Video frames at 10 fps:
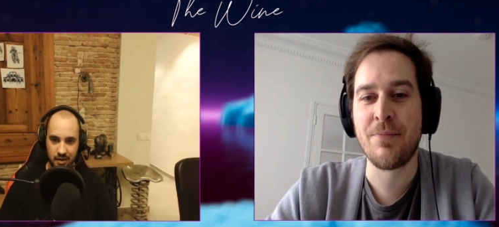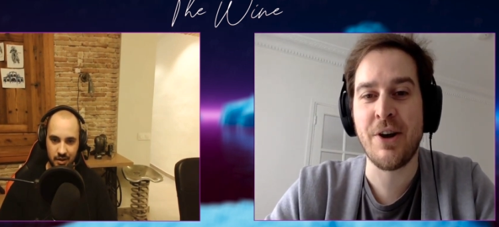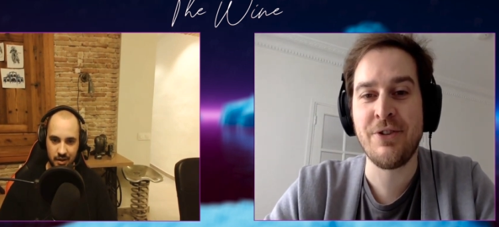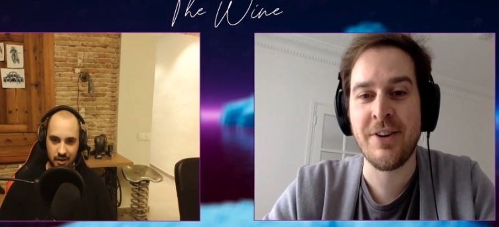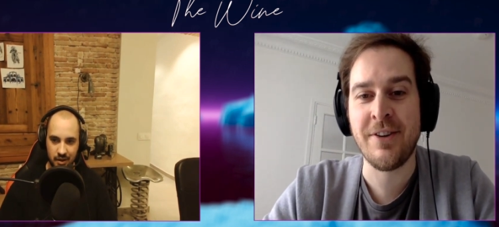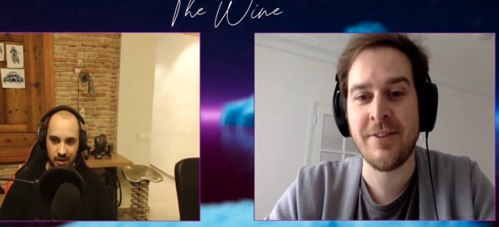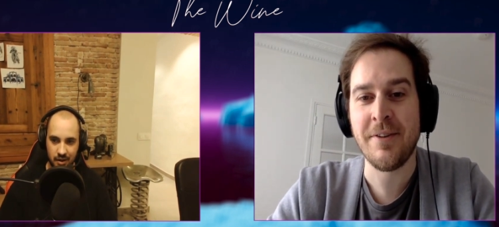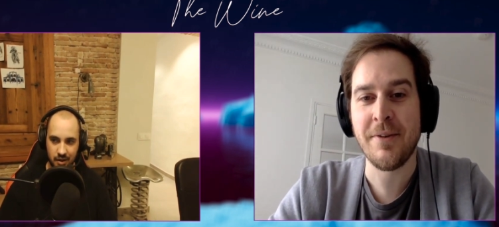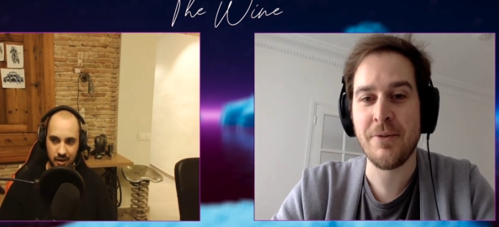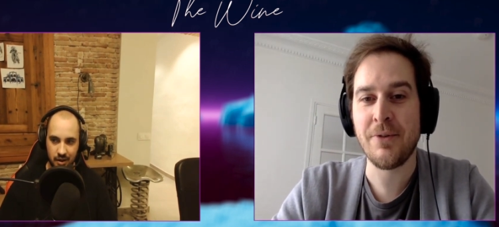Speaker 1: your projects,
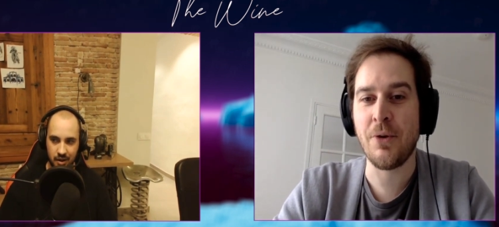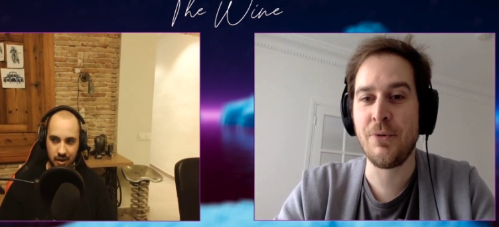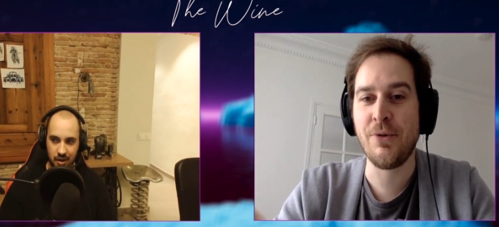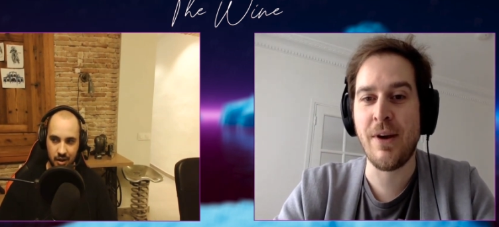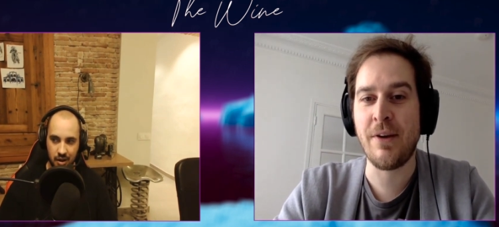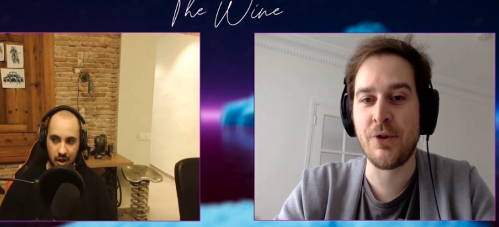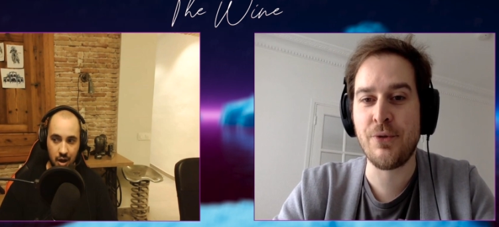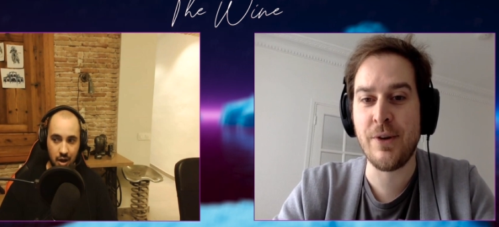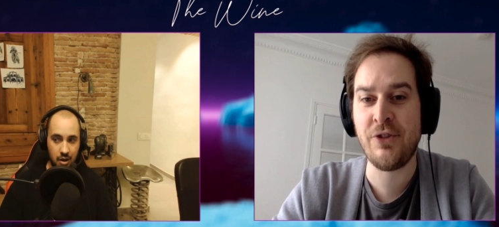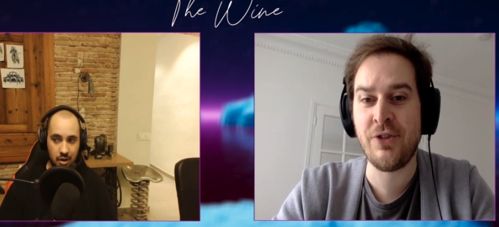so you have your
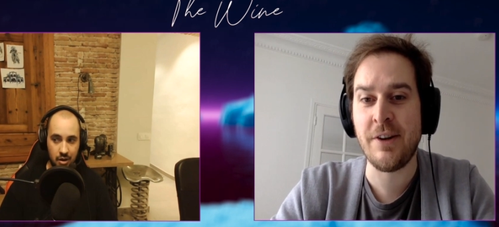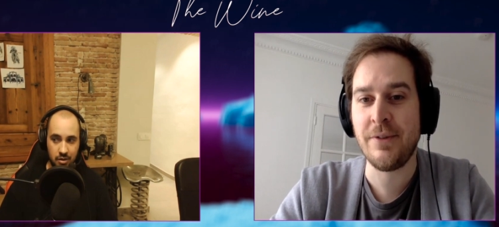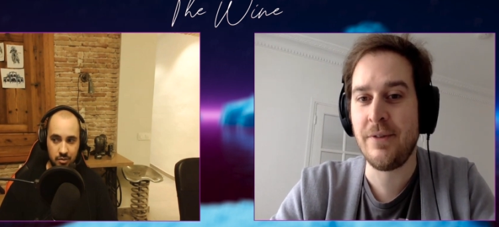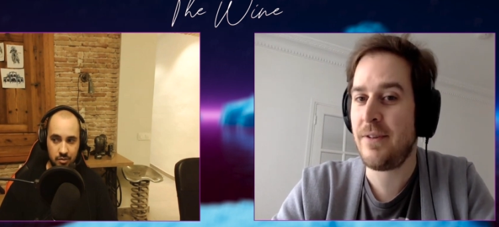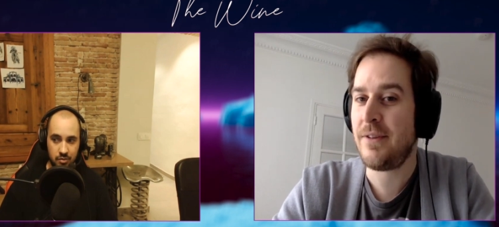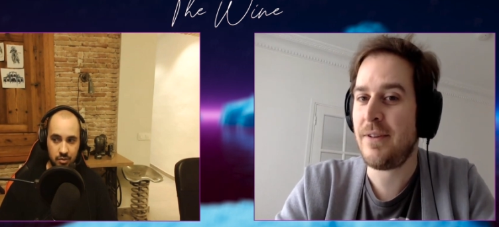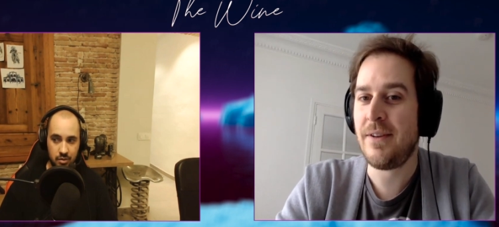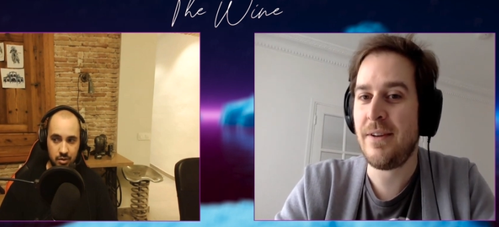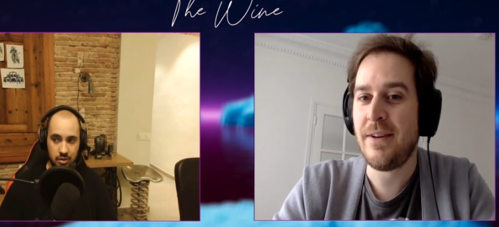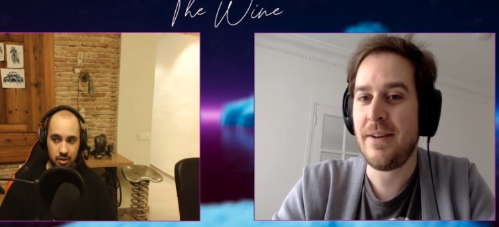Twitch uh, channel
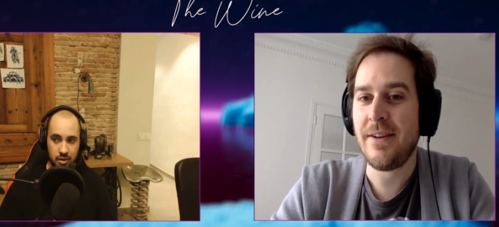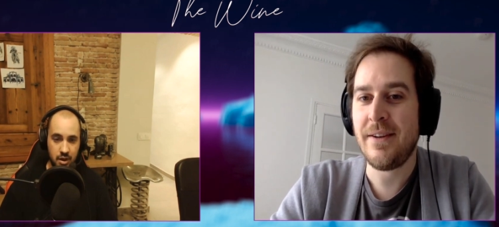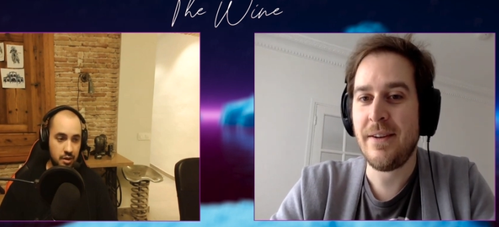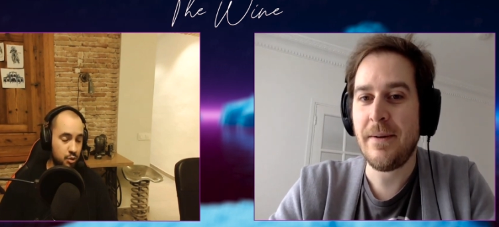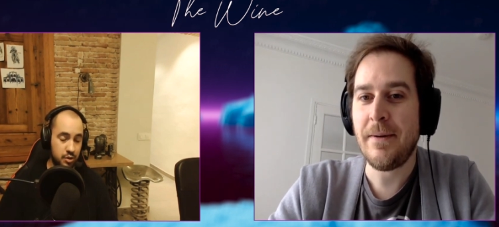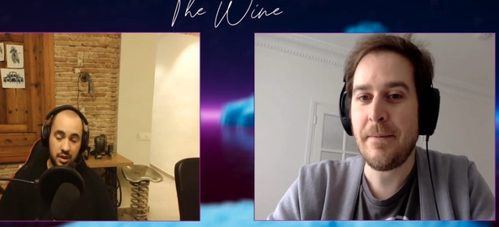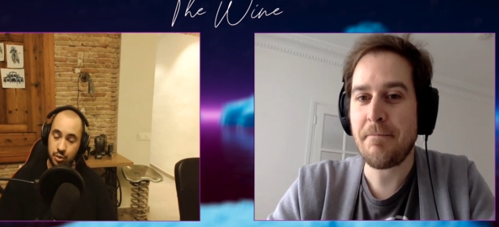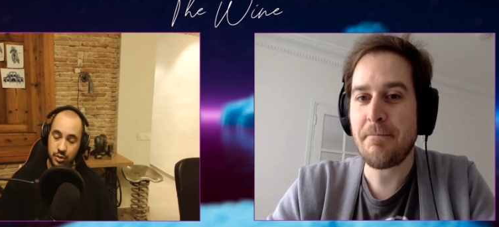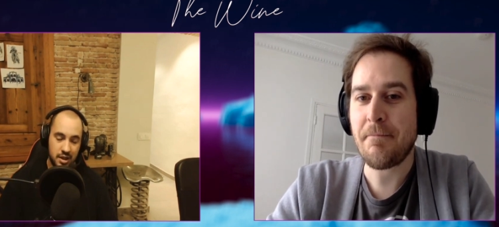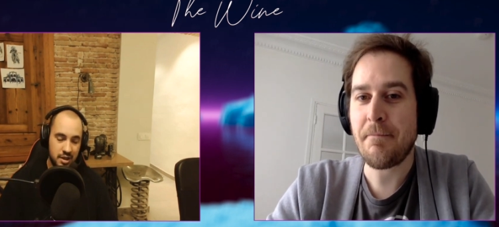
Speaker 2: yeah, Twitter.
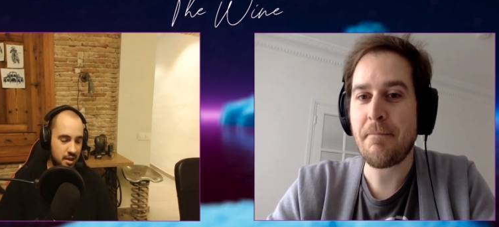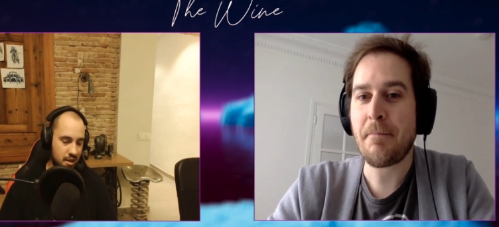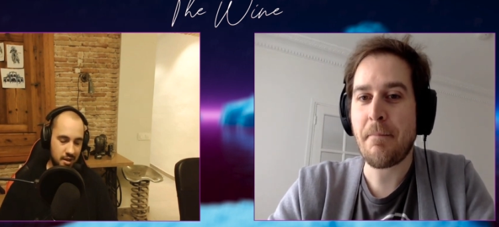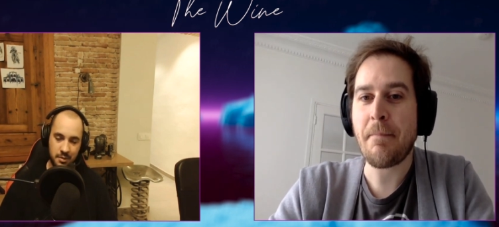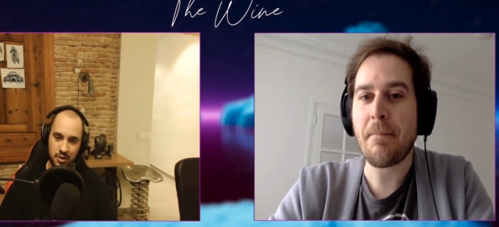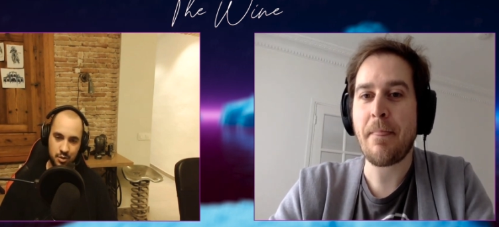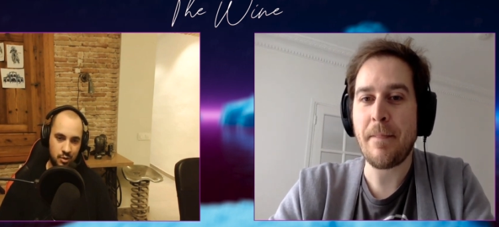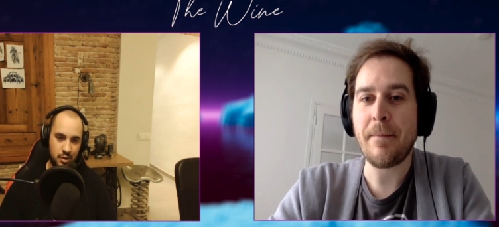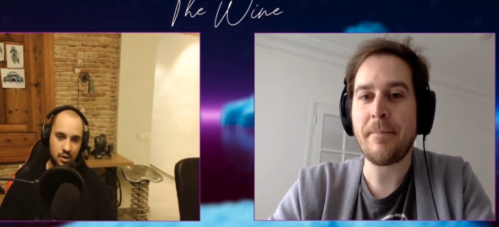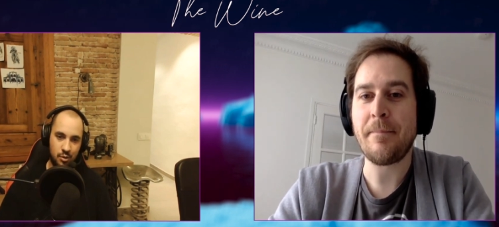Twitter is the, the best
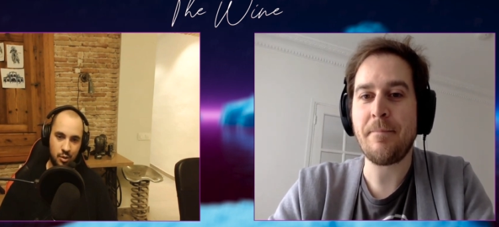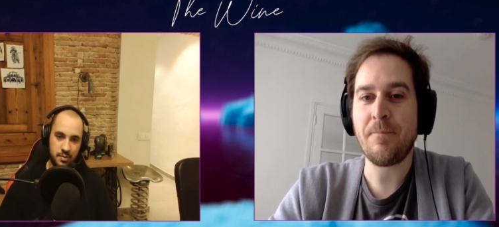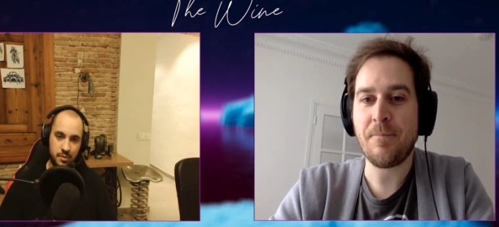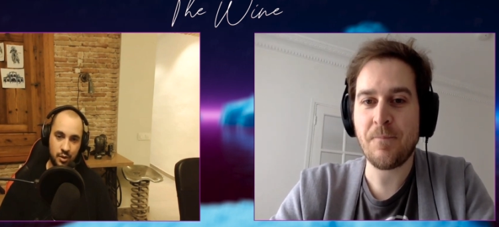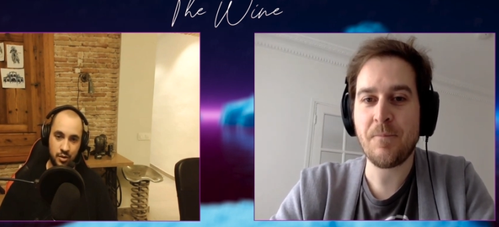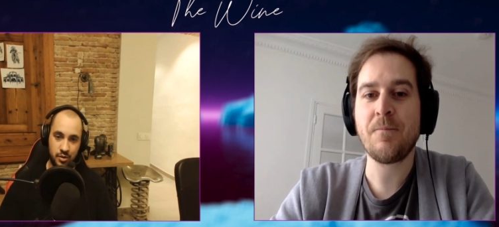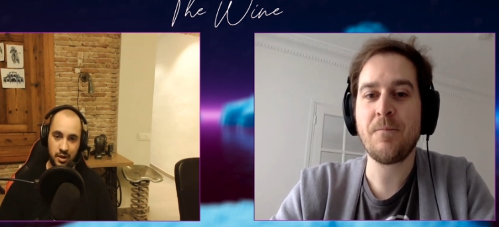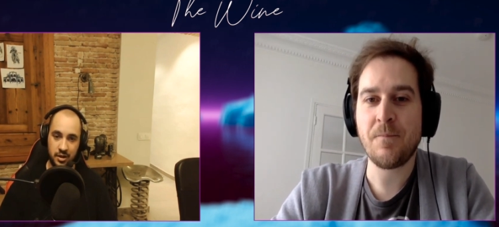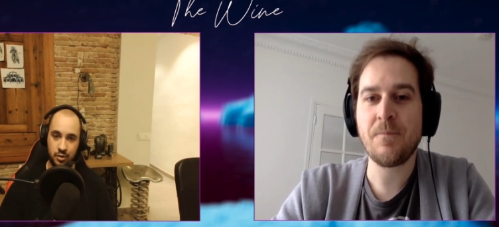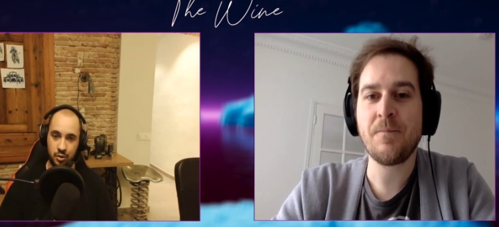tool. I always post
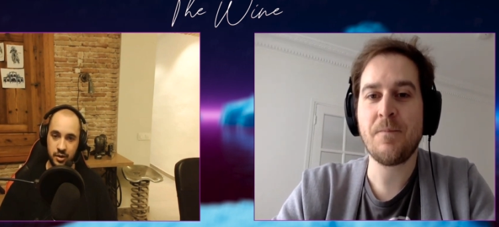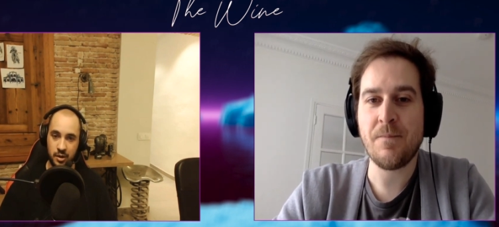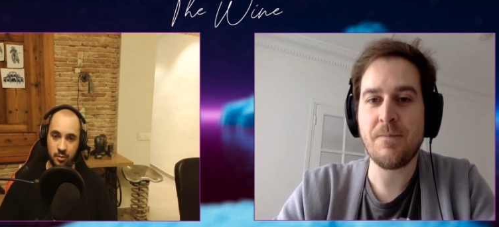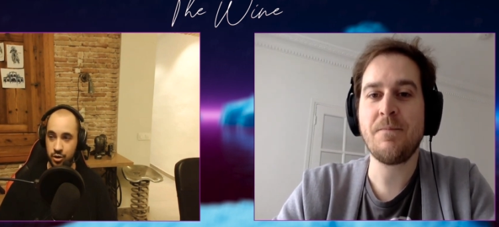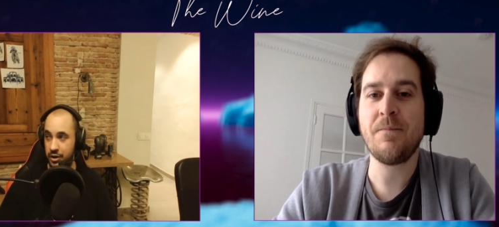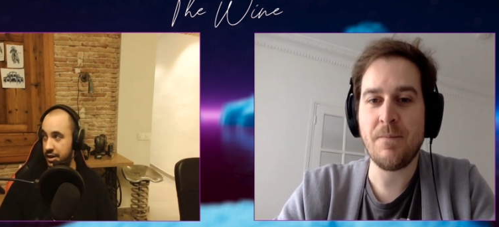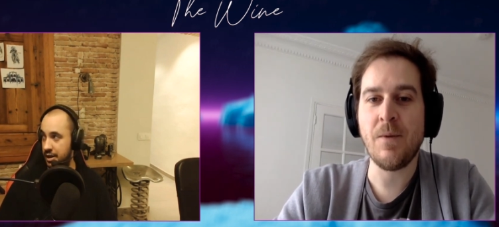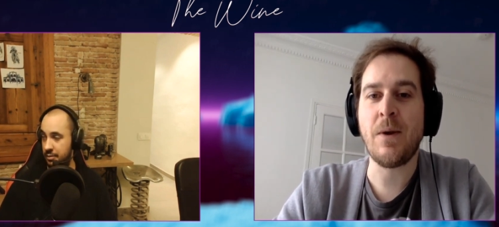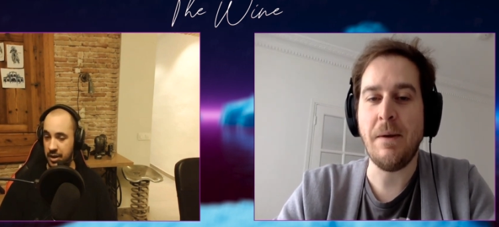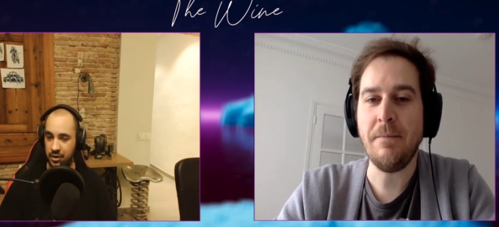things in Twitter,
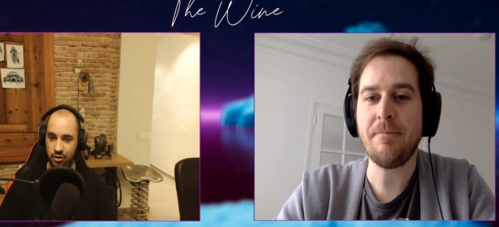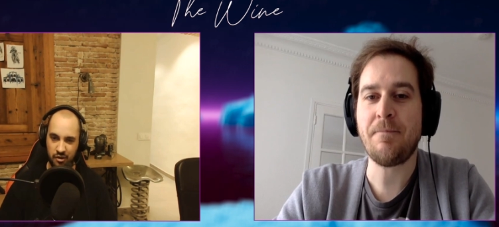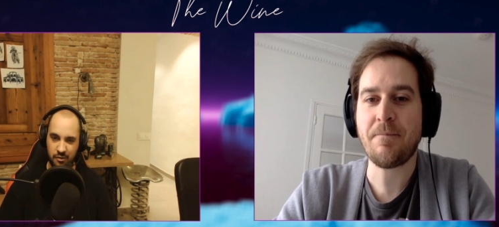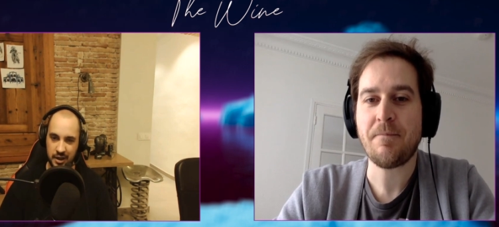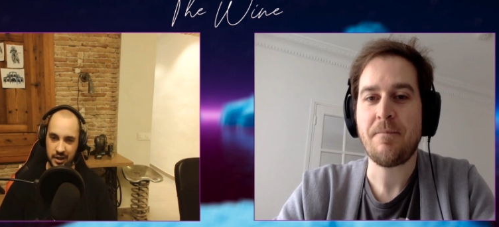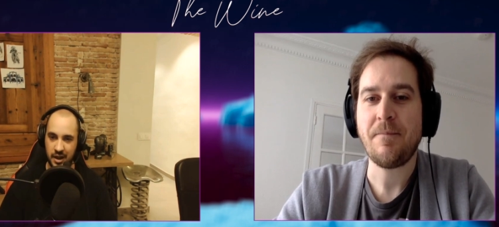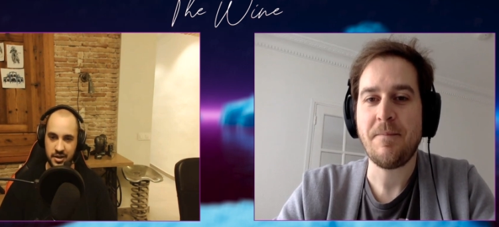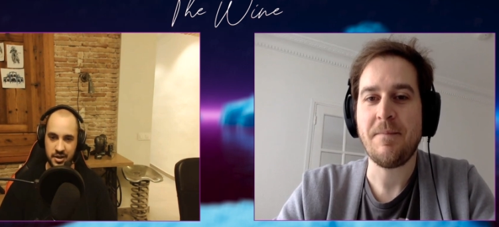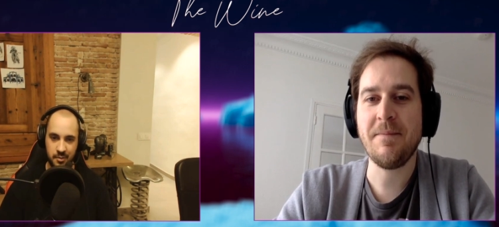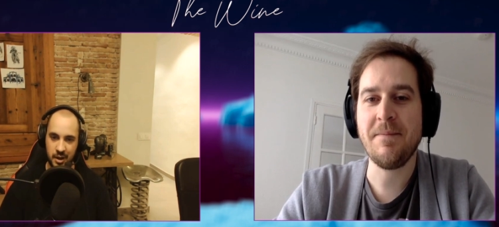mostly okay. pictures of my
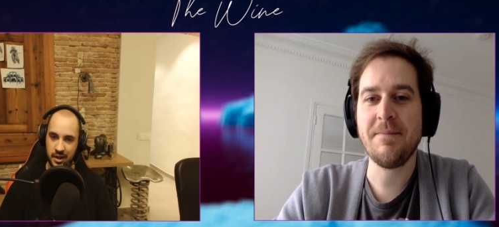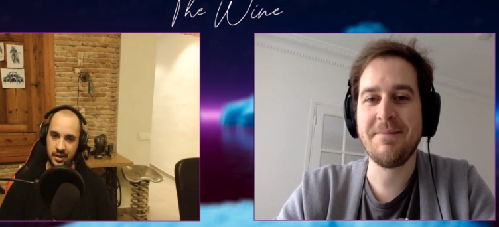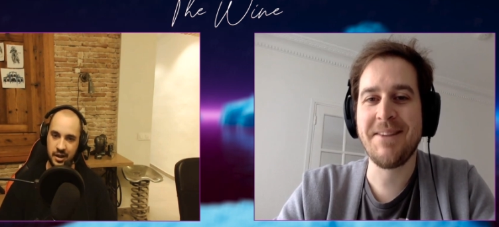cats, but